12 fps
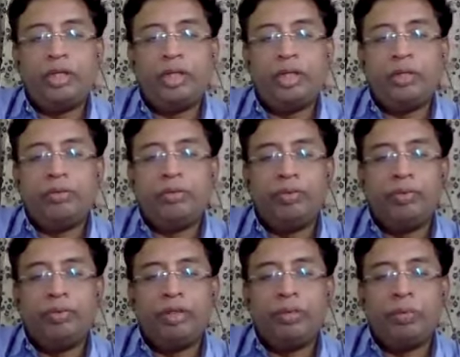the
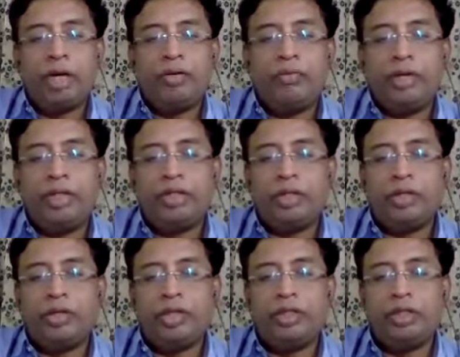smart face
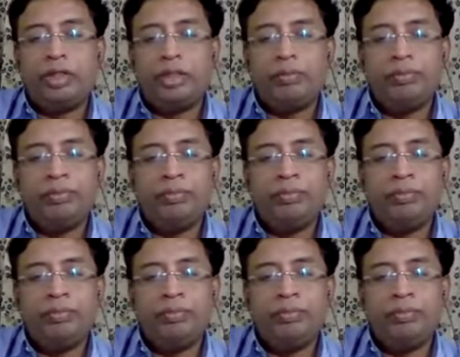recognition system.